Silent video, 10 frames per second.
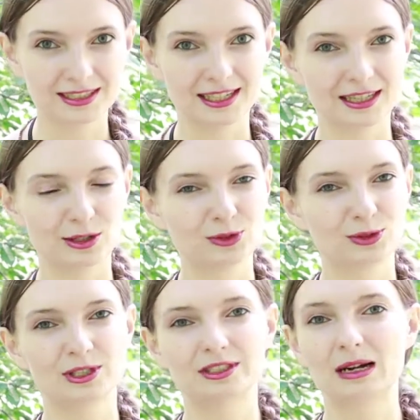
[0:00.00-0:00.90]
They love to
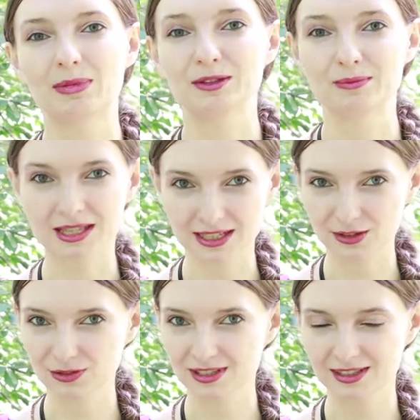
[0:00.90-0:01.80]
learn about many
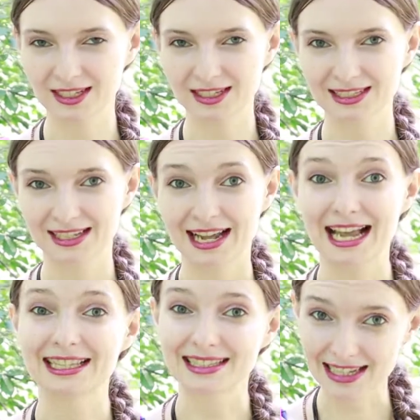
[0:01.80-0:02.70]
different things,
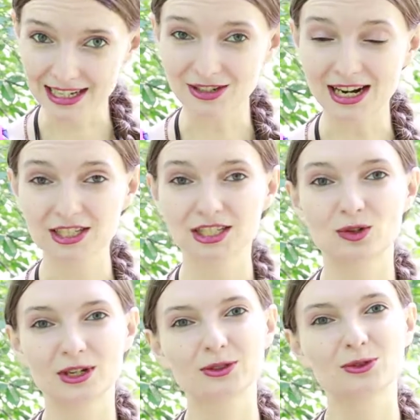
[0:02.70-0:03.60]
and they are actually
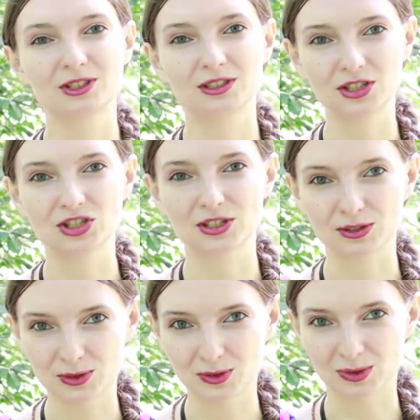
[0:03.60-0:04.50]
quite good in teaching
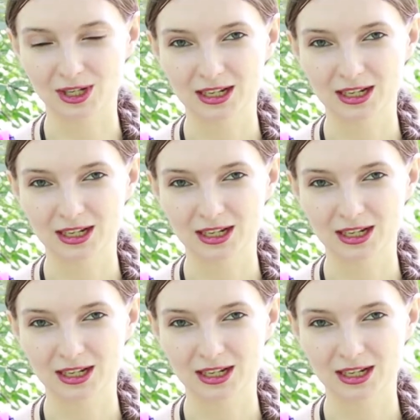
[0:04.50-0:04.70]
too.